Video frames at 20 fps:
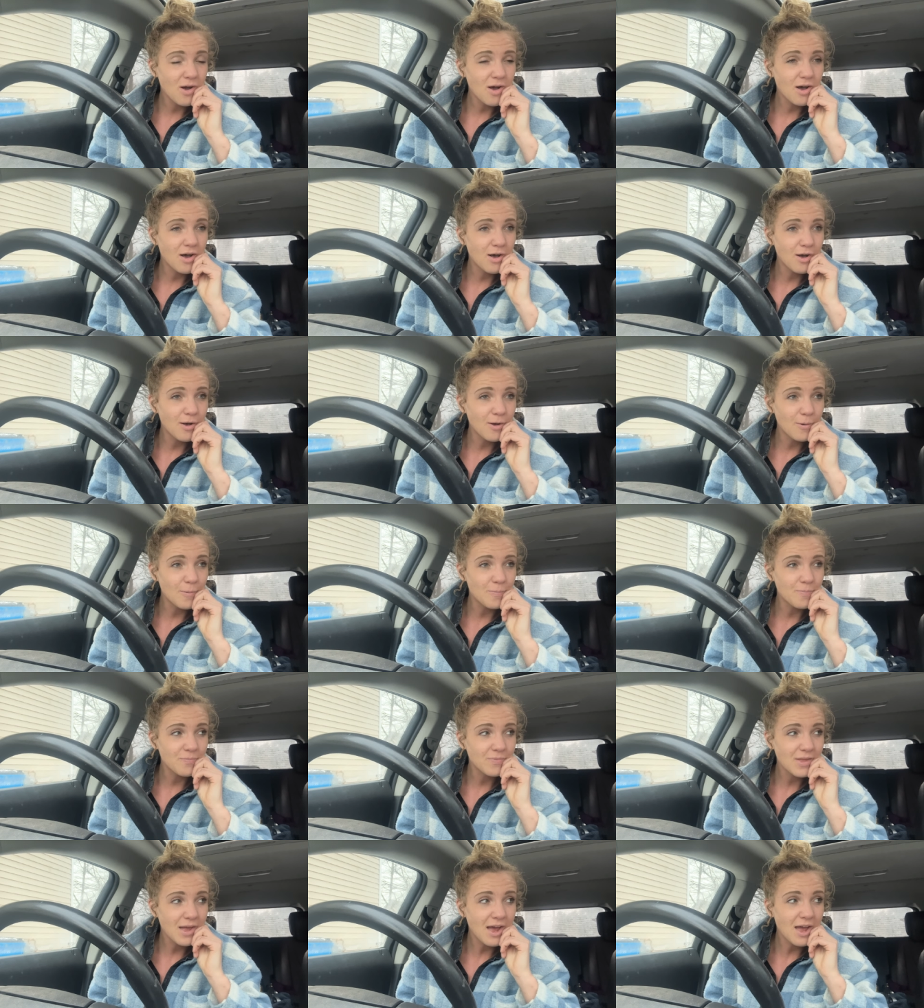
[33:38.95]

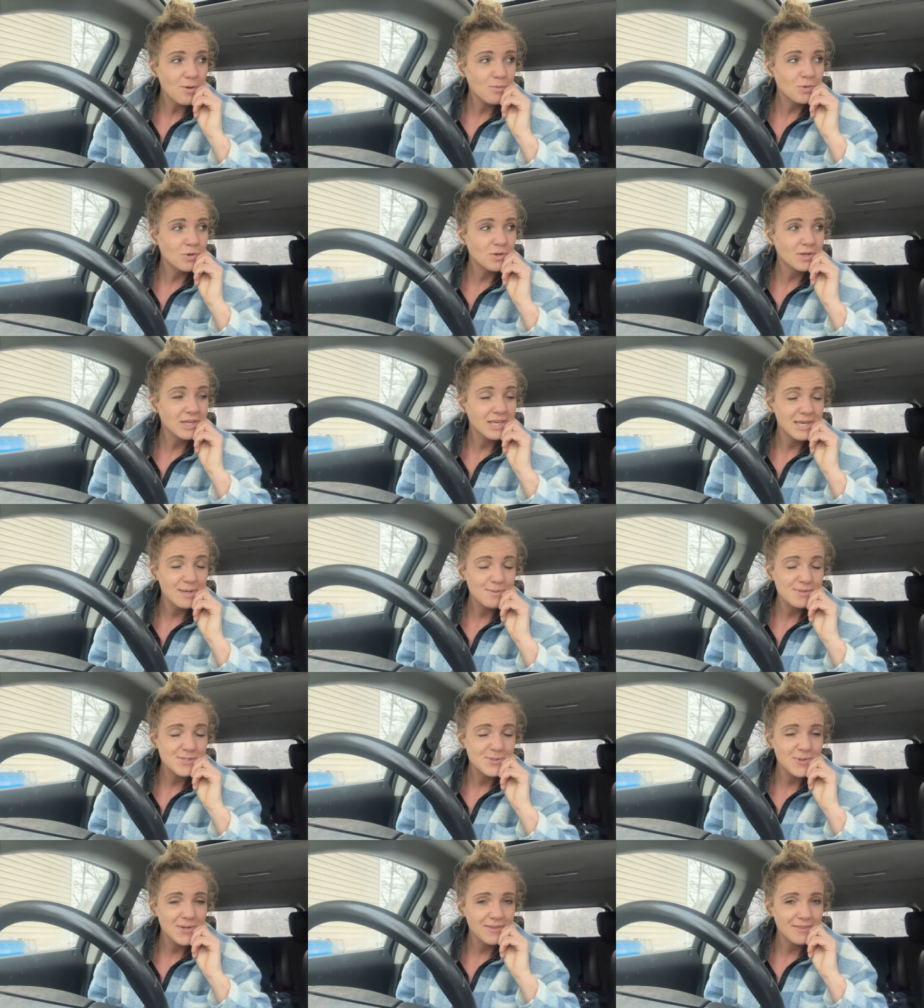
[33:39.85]
Um, I will keep
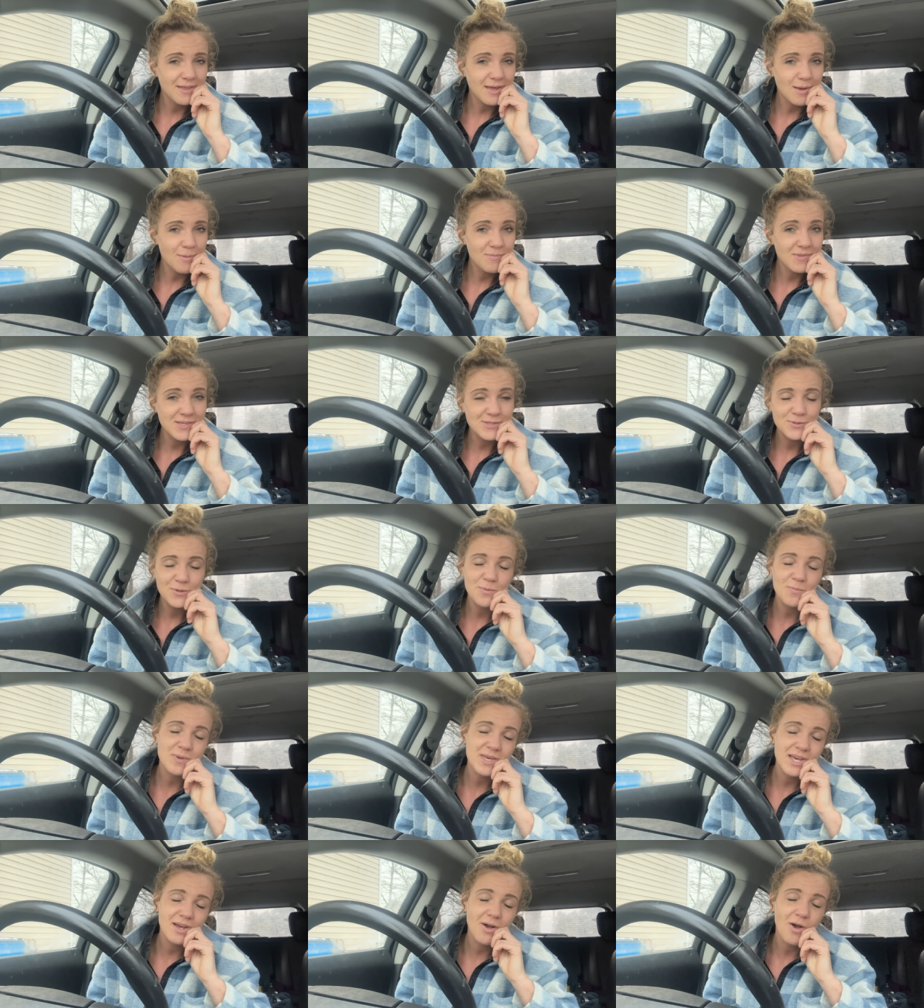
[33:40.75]
doing them. This will
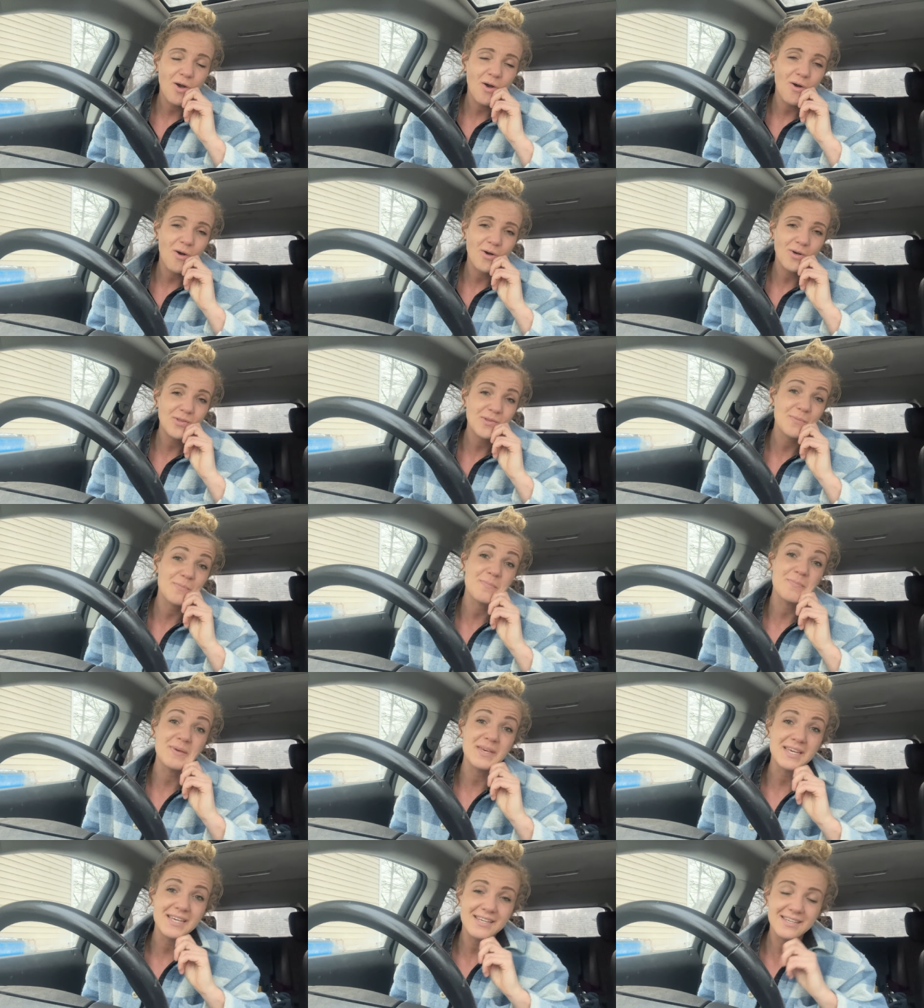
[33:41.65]
be called
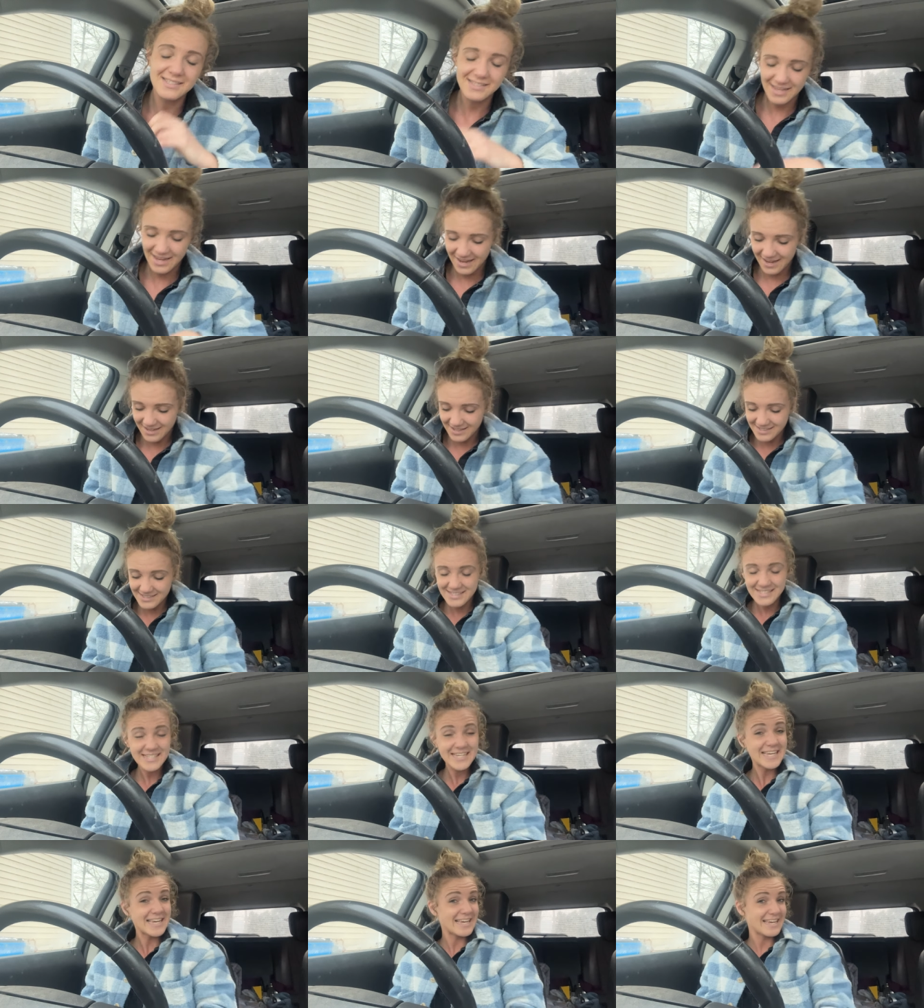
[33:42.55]
Bees and
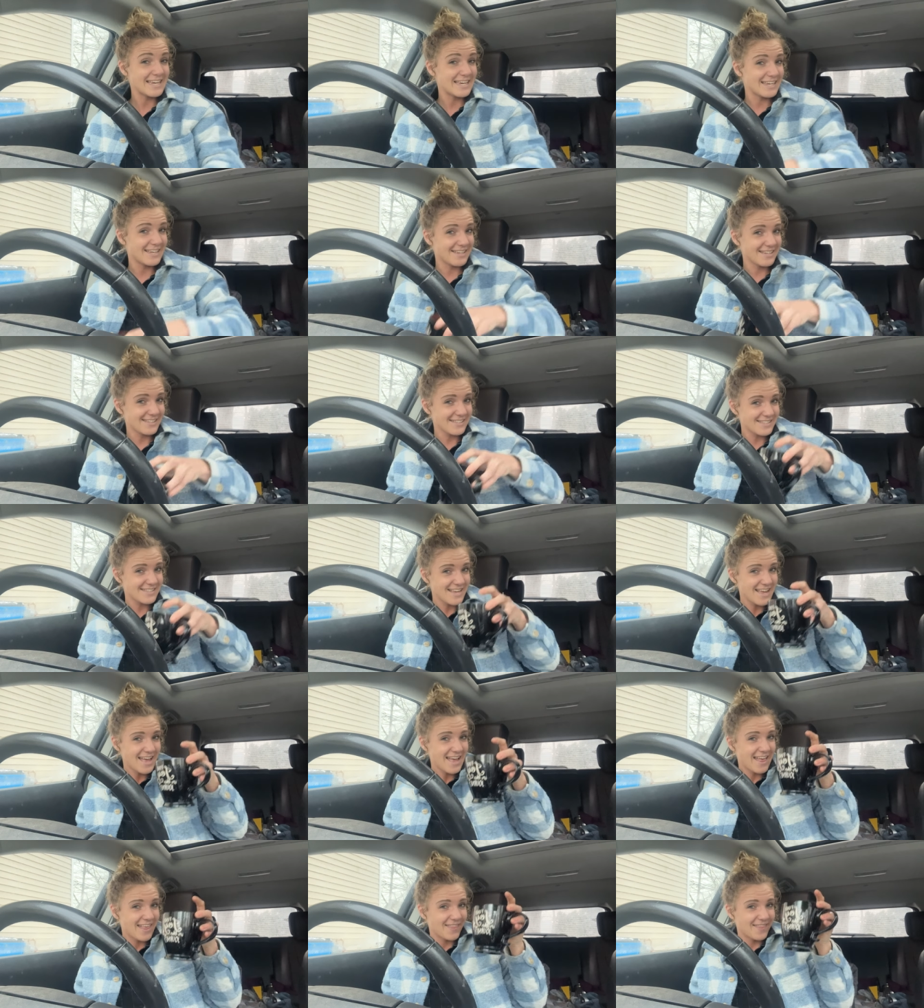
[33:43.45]
Teas,
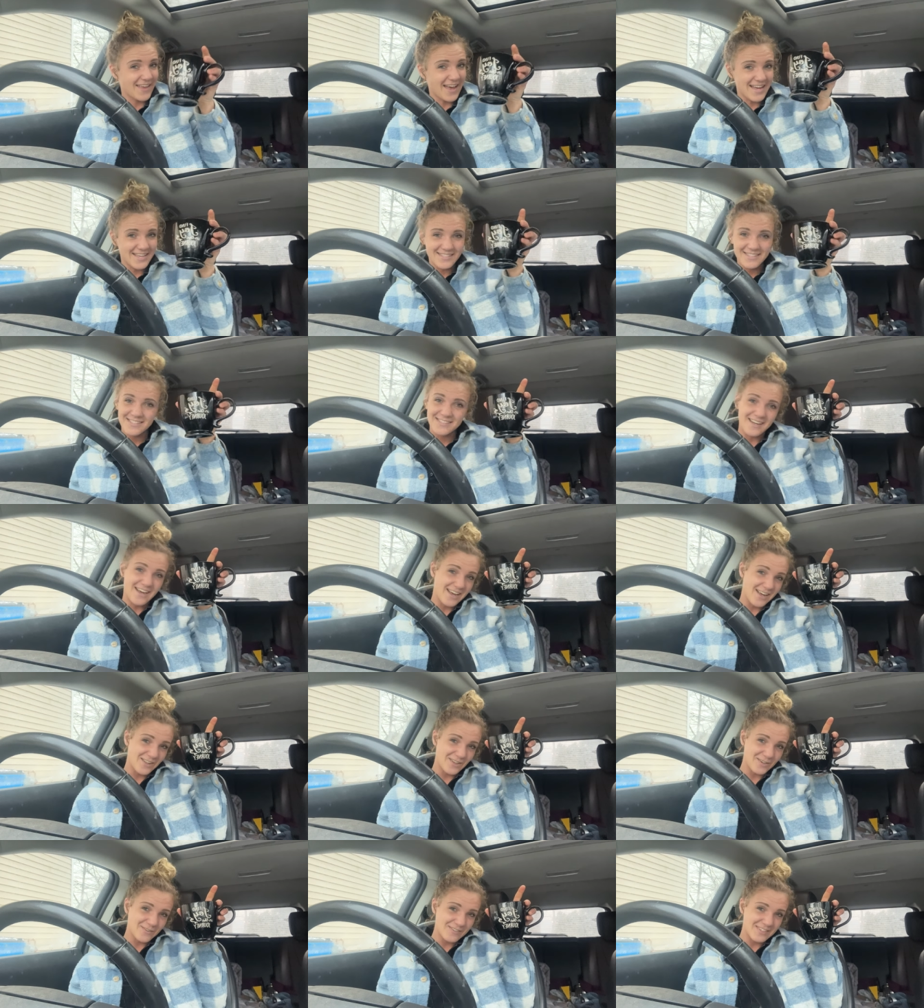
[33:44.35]
that
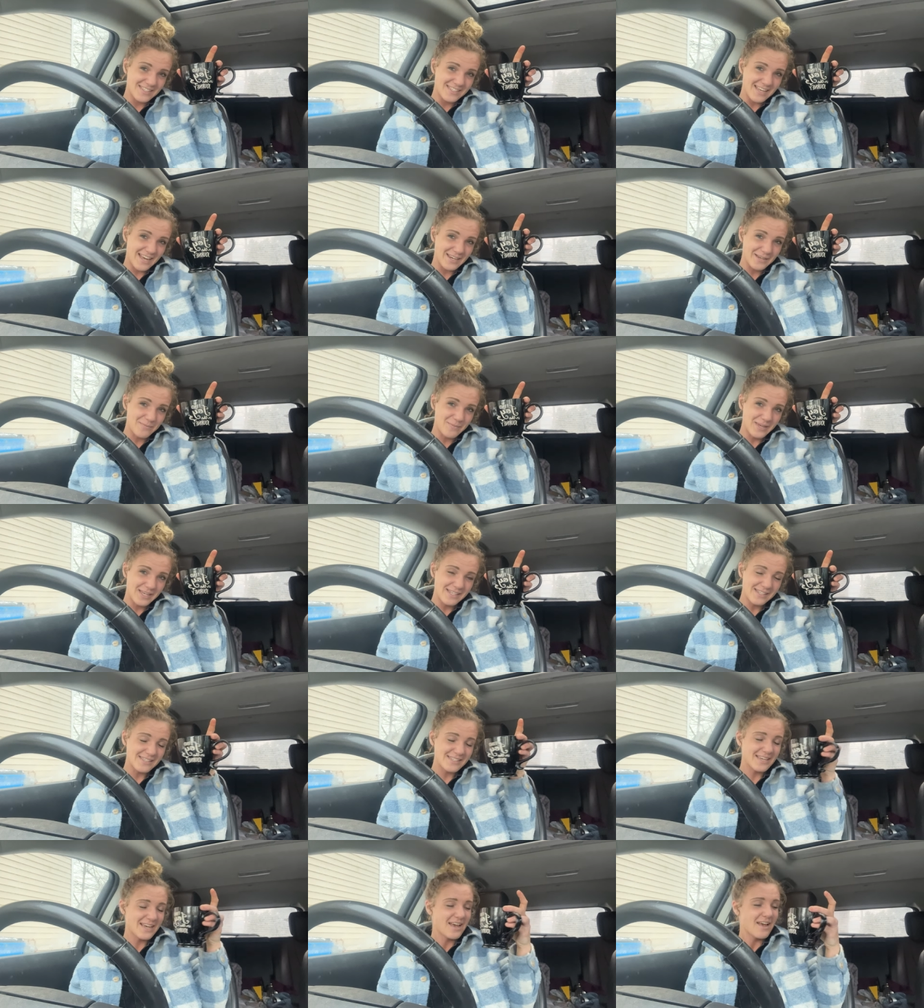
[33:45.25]
style of
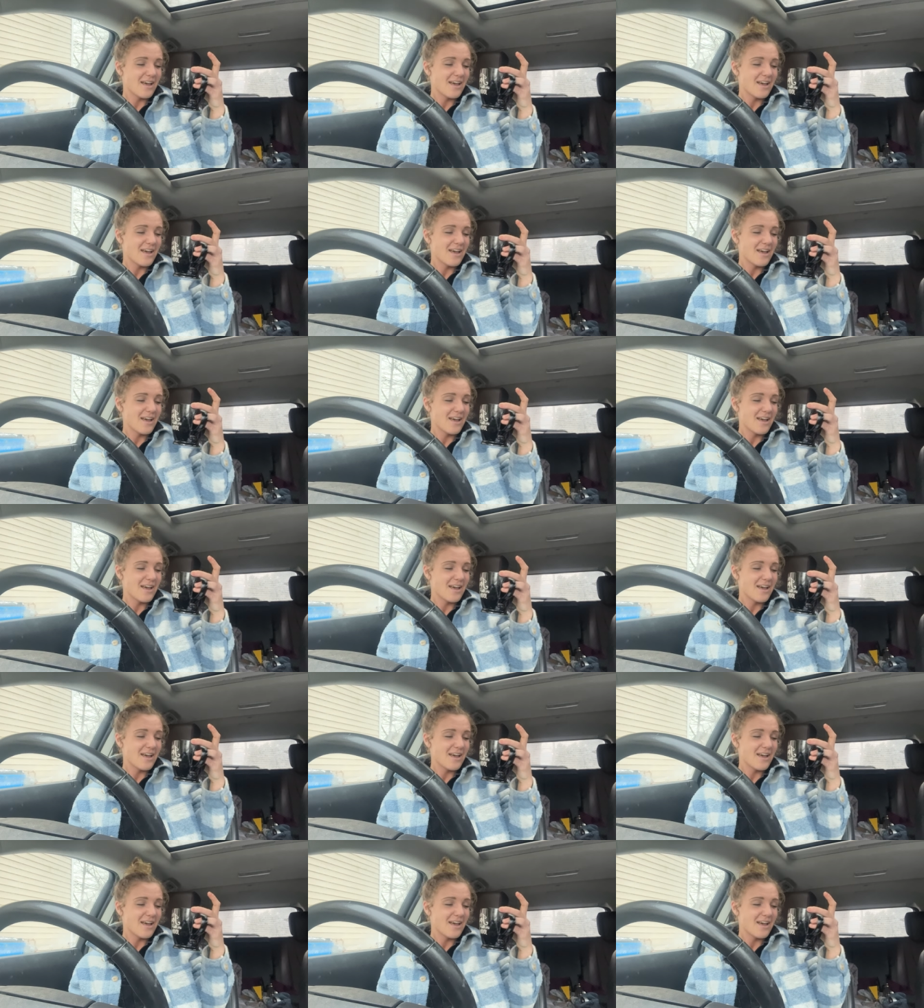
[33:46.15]
segment,